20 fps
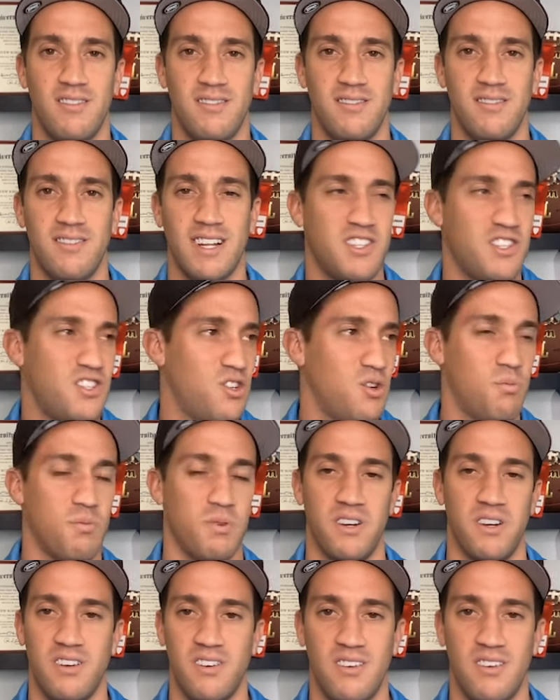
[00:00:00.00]
That's
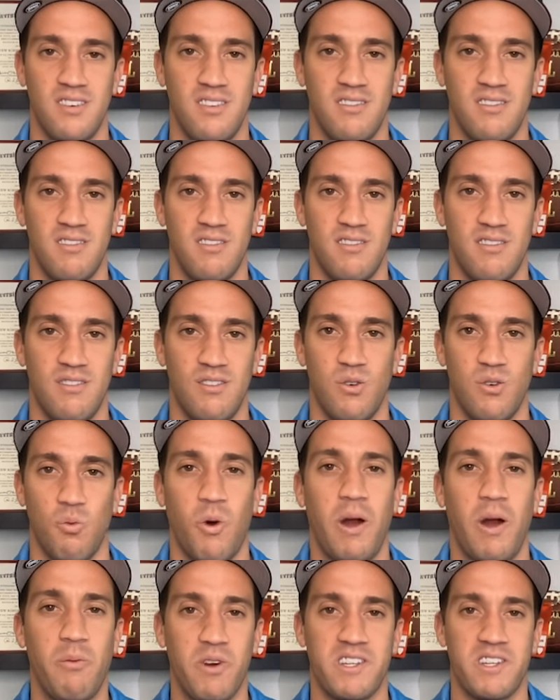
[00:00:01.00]
stupid. Why
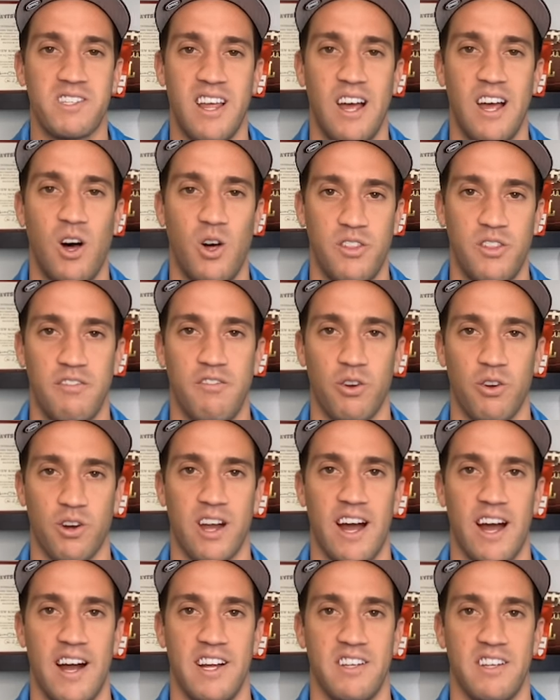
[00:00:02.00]
risk the health of your
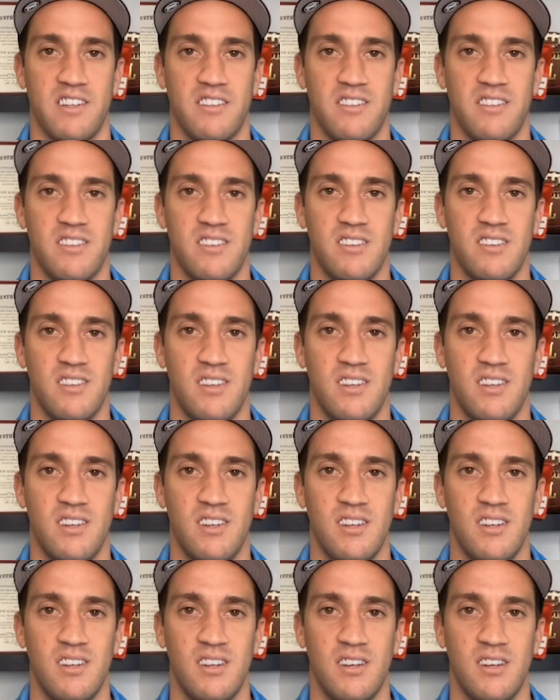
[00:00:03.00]
guys
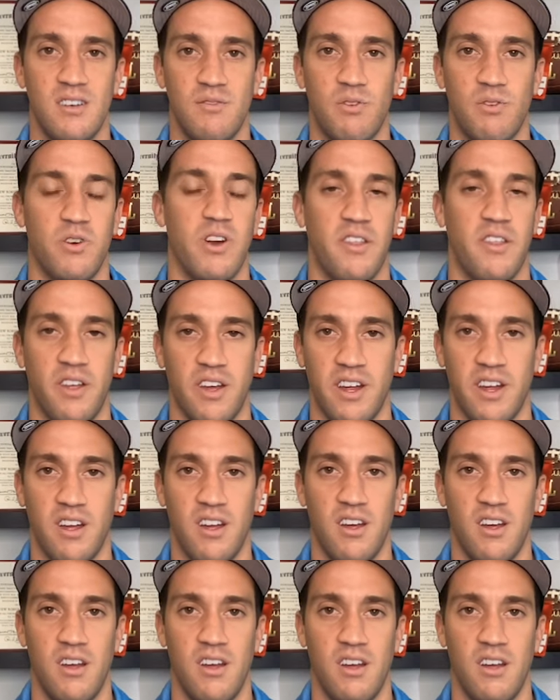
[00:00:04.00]
for nothing?
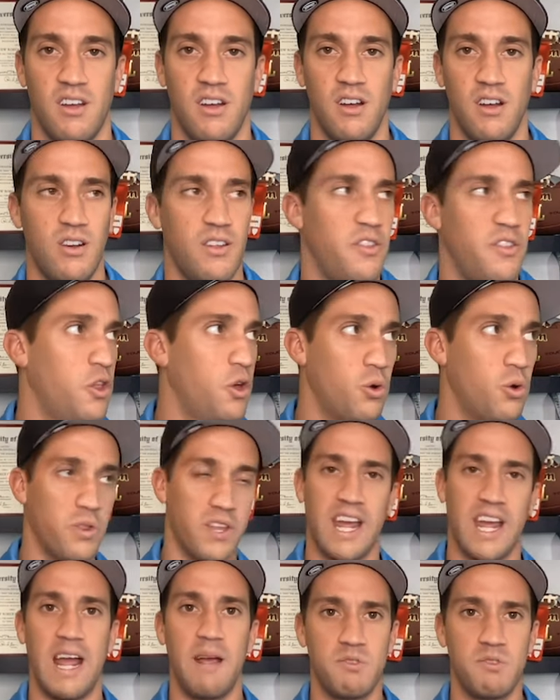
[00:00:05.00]
Dude, the
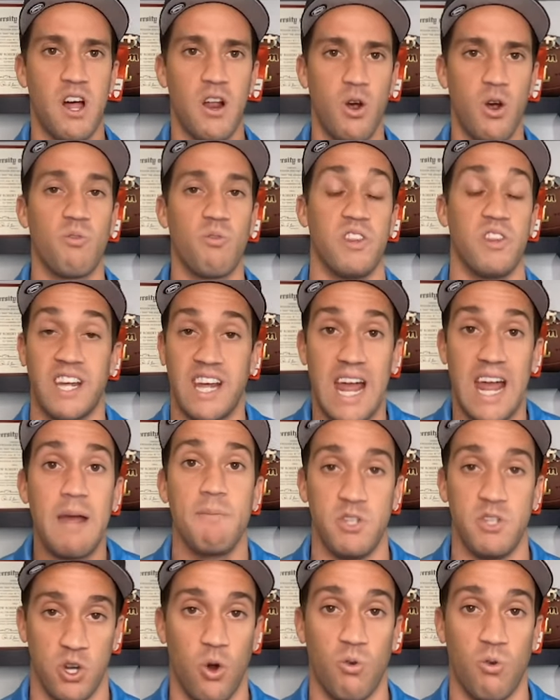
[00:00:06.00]
game's not over. The game
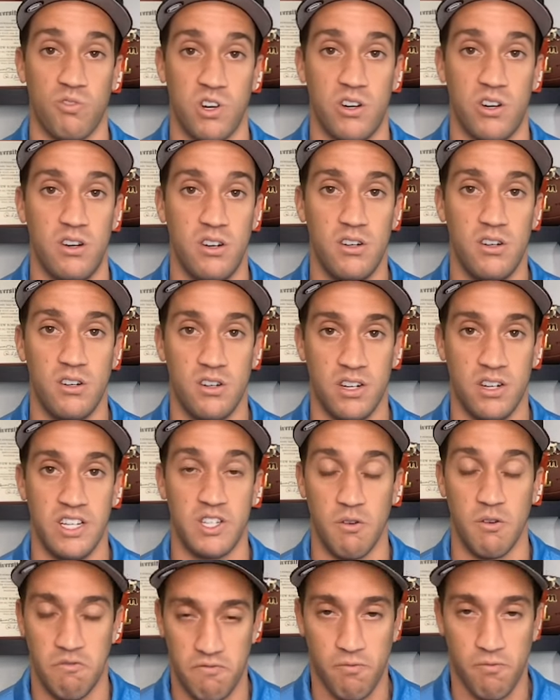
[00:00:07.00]
is over. It's a
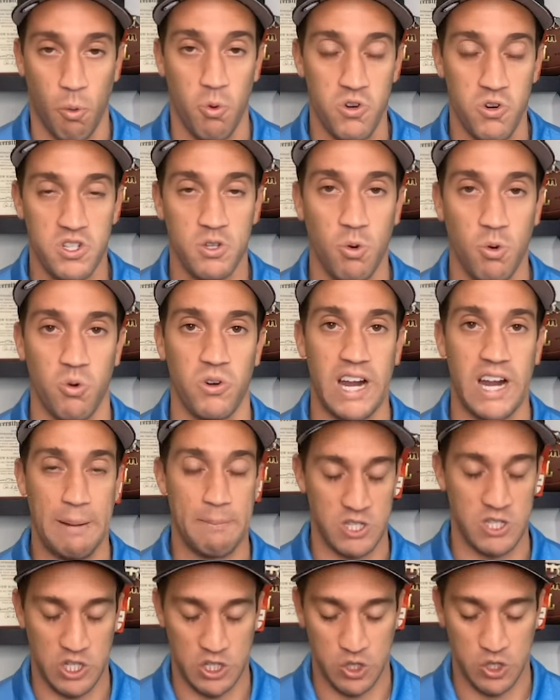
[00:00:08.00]
four-score game.
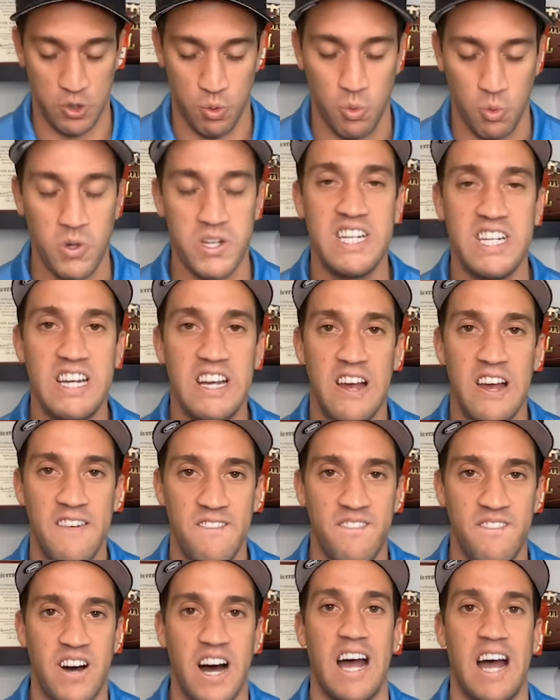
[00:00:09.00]
It's a
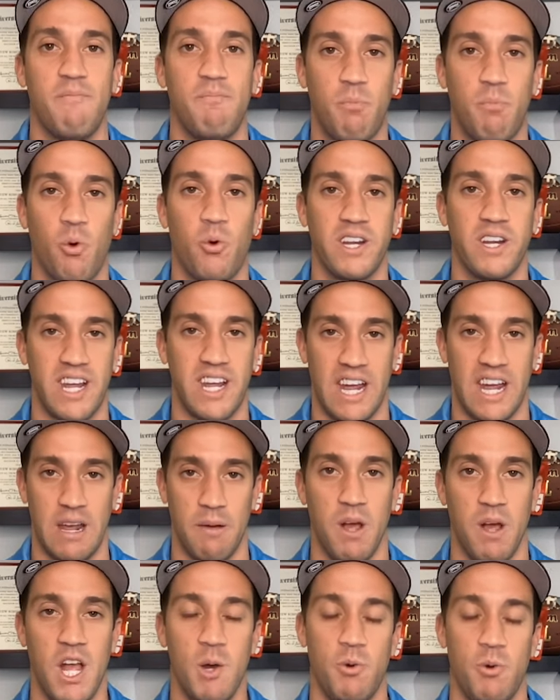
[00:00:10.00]
25-point game
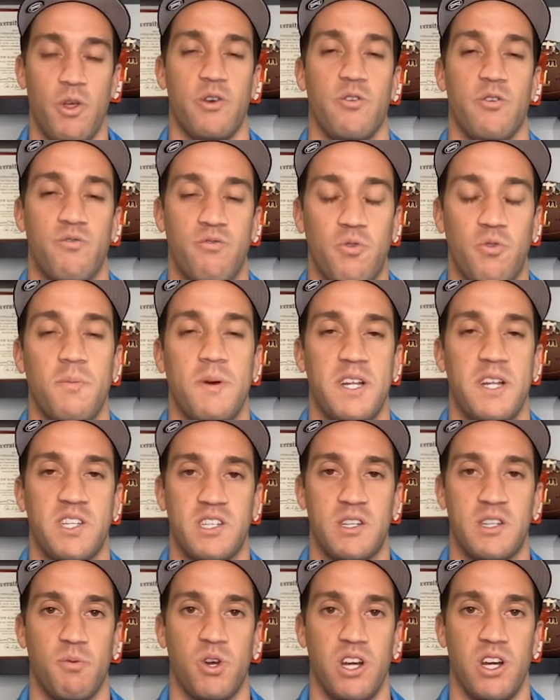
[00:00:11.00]
with under 4 minutes
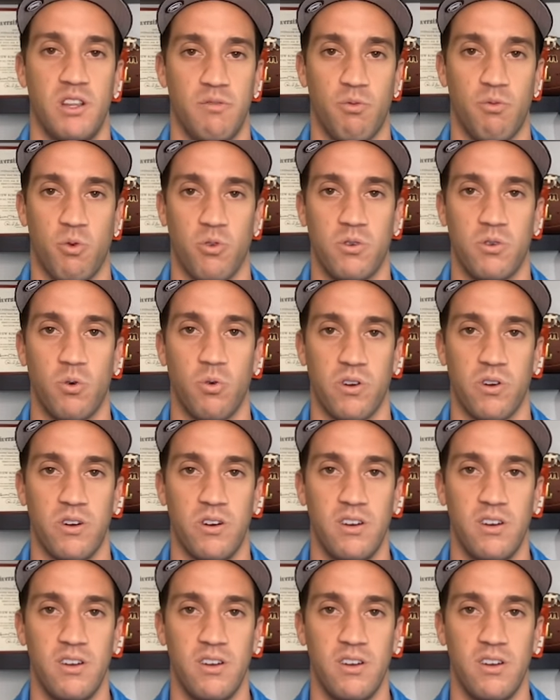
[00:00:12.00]
to play in the fourth quarter.